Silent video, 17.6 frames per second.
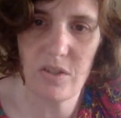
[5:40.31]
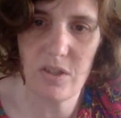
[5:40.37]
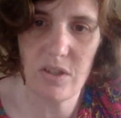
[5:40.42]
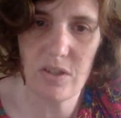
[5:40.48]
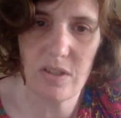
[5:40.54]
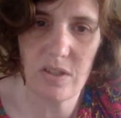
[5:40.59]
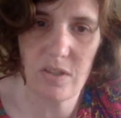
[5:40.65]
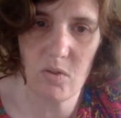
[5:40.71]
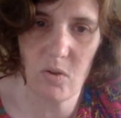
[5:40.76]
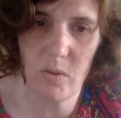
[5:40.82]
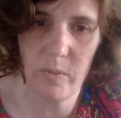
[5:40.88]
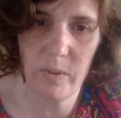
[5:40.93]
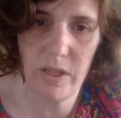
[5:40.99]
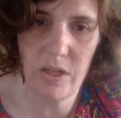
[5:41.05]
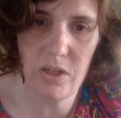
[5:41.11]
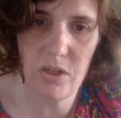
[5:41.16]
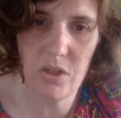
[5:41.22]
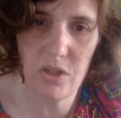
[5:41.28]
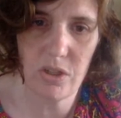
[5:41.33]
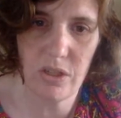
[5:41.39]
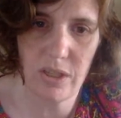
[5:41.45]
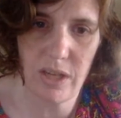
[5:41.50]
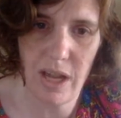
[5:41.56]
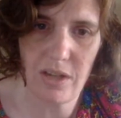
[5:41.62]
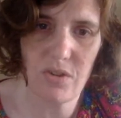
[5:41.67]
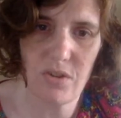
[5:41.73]
This is normal and you should
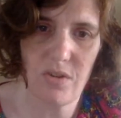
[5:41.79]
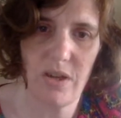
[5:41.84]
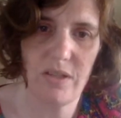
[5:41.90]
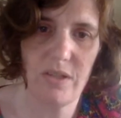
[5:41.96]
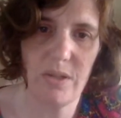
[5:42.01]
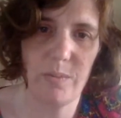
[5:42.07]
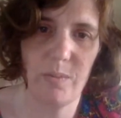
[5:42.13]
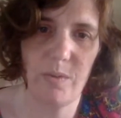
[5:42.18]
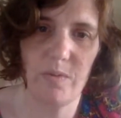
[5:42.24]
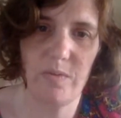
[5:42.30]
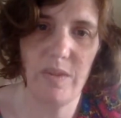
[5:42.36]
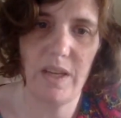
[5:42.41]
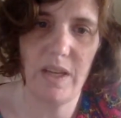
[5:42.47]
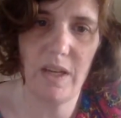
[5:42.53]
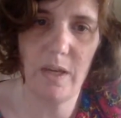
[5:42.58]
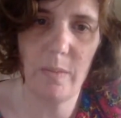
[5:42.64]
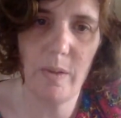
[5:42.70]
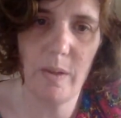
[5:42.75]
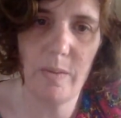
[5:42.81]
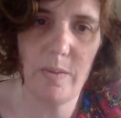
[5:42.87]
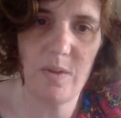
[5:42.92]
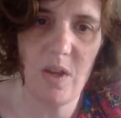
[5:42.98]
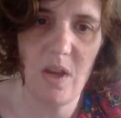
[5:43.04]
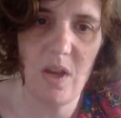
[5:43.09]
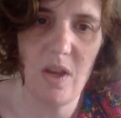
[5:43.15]
not try to remove the air bubbles.